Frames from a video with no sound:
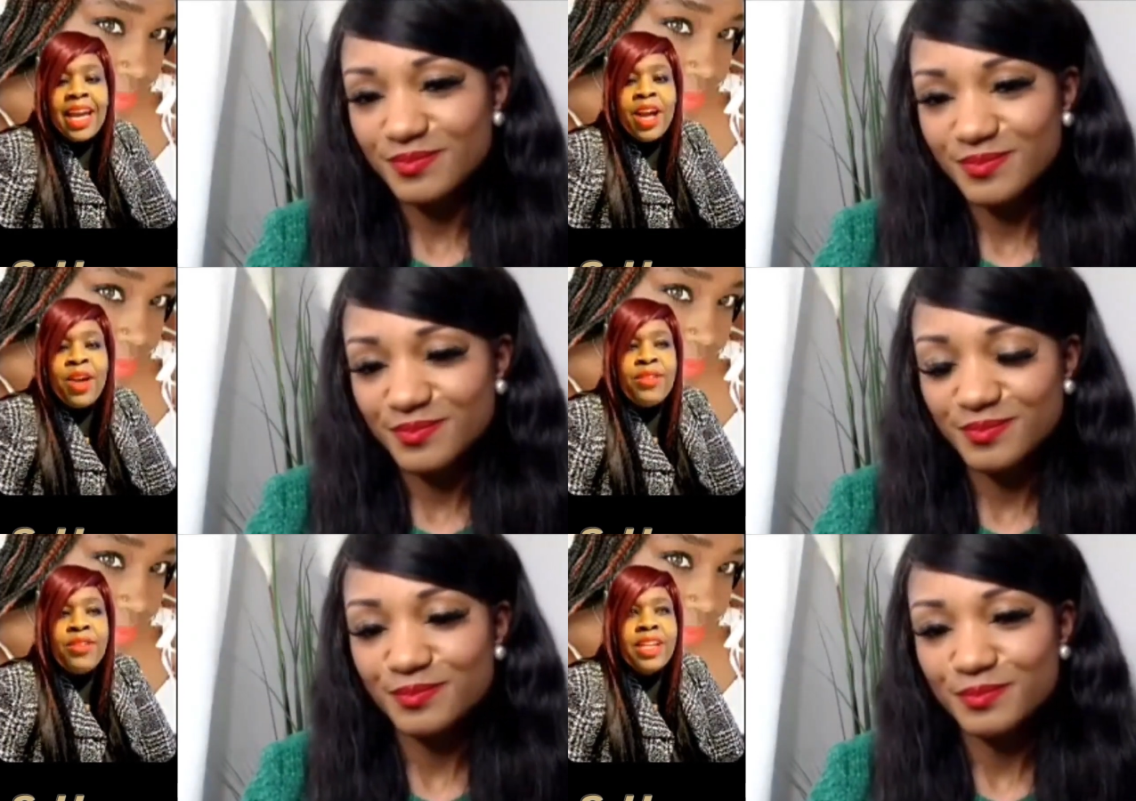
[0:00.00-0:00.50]

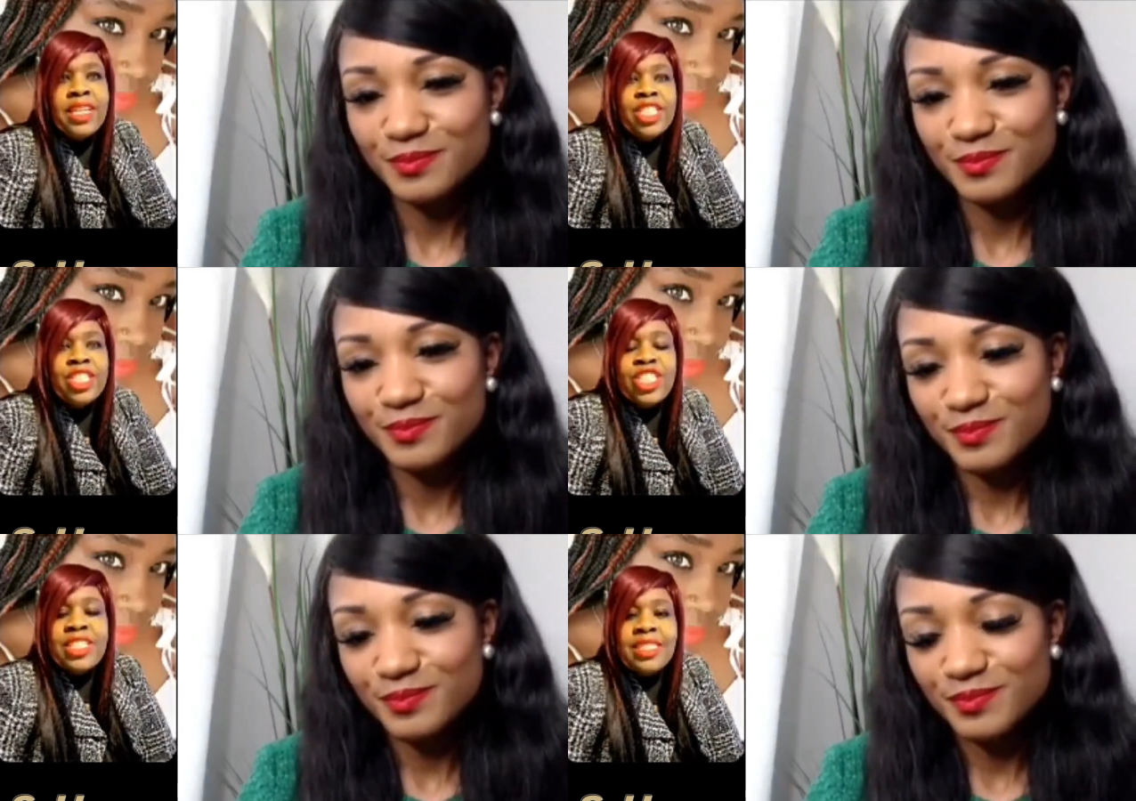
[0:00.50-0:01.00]
Speaker 1: of
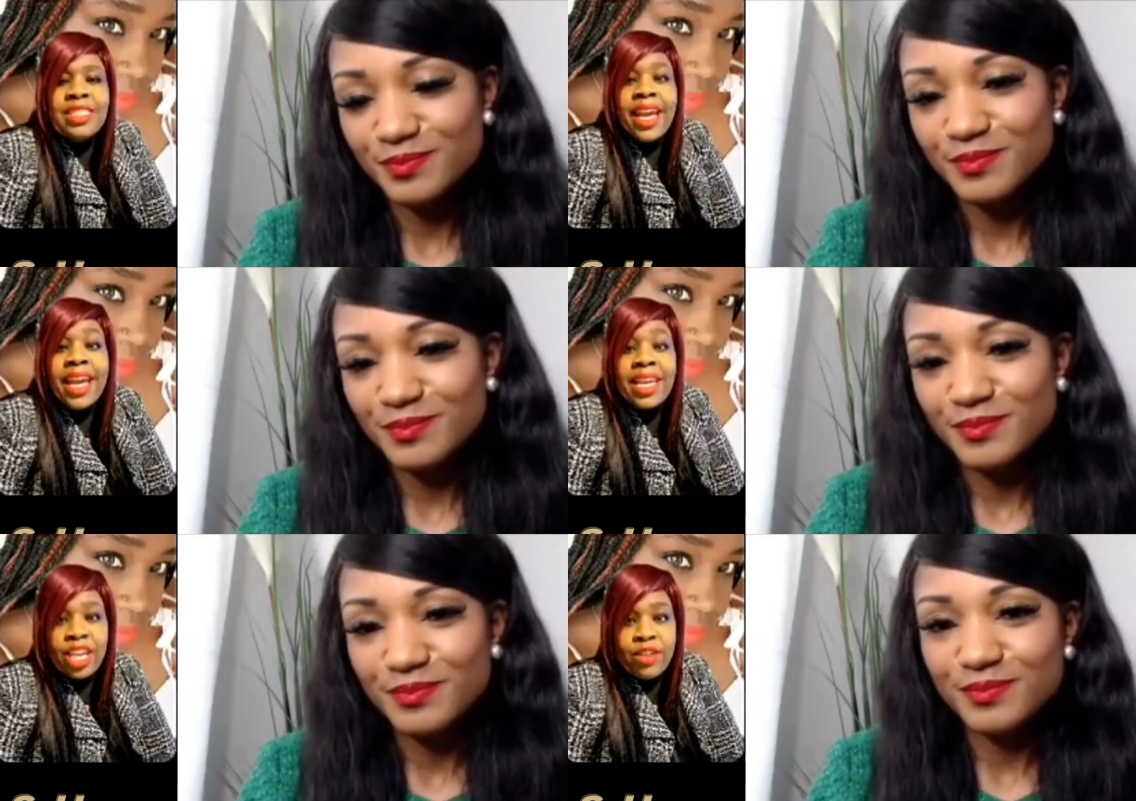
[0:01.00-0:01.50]
she's
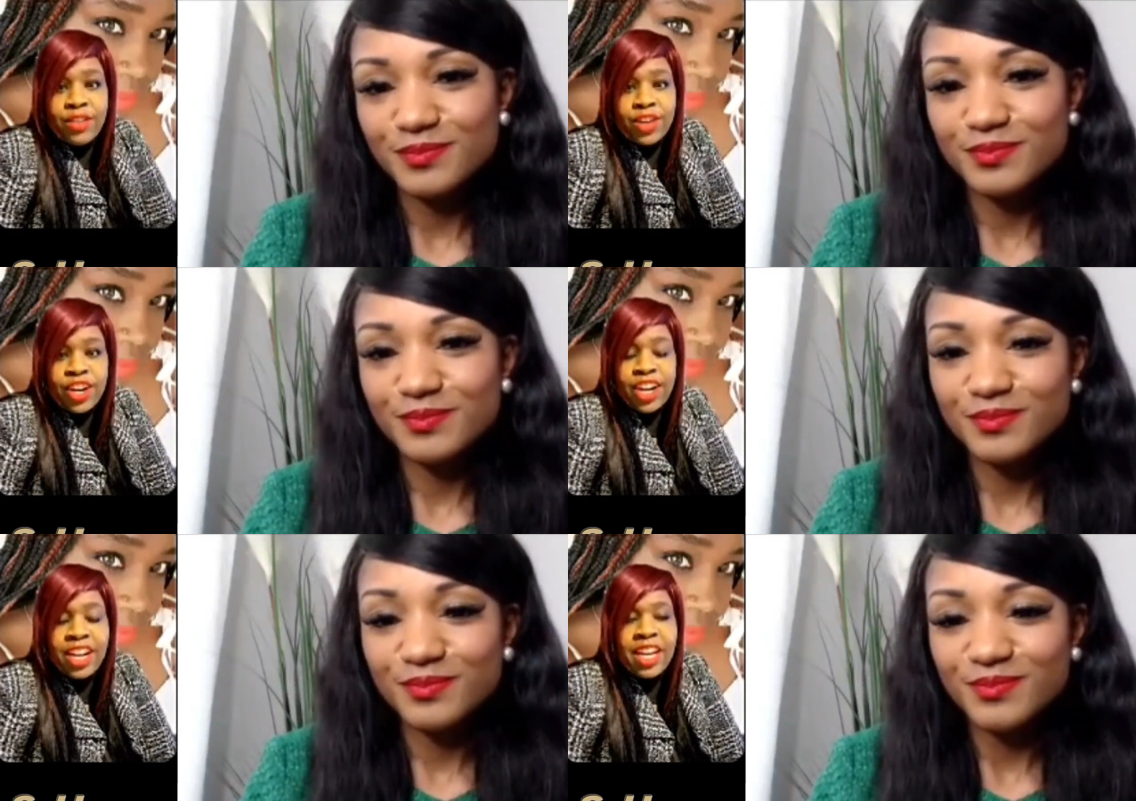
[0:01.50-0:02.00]
a giver.